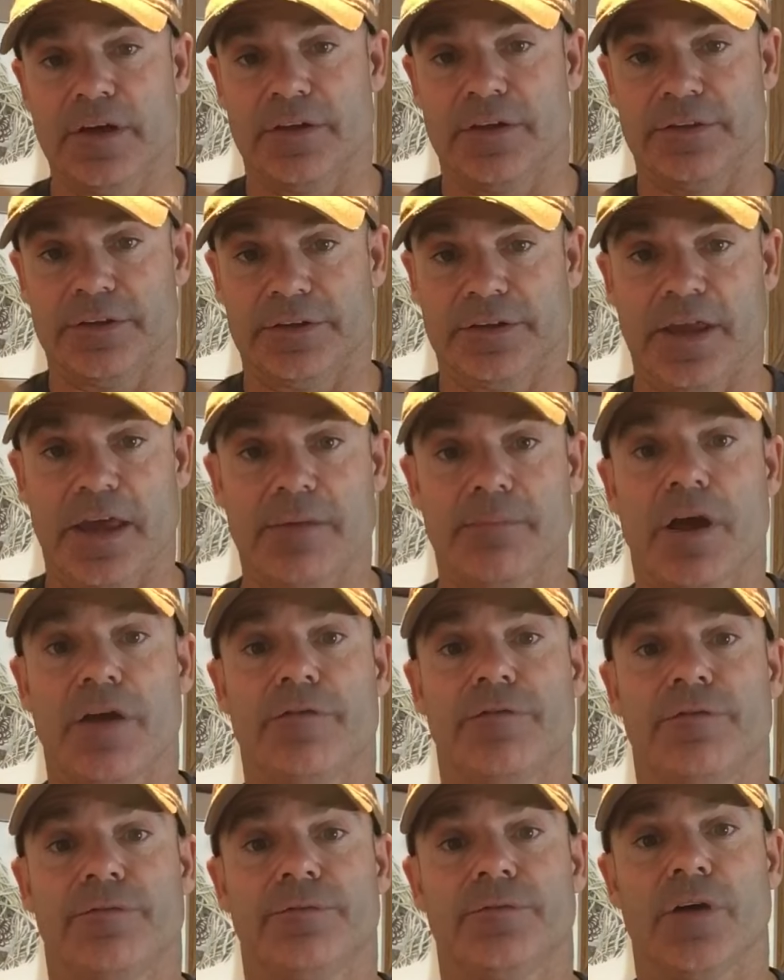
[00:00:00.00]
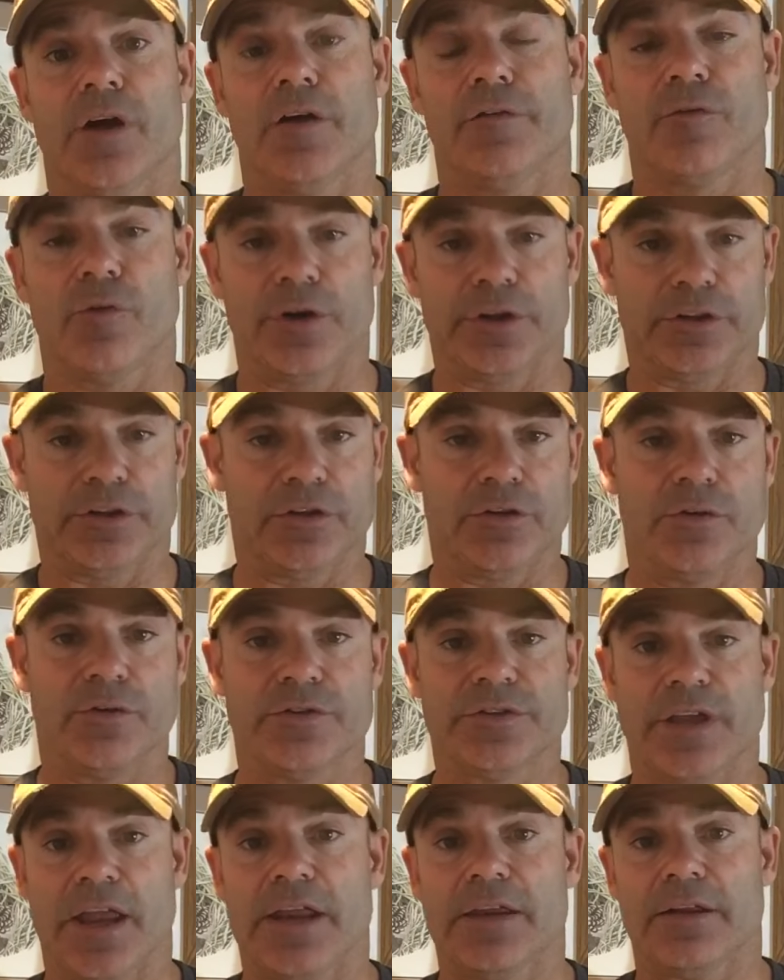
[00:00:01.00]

the 10 by 42s,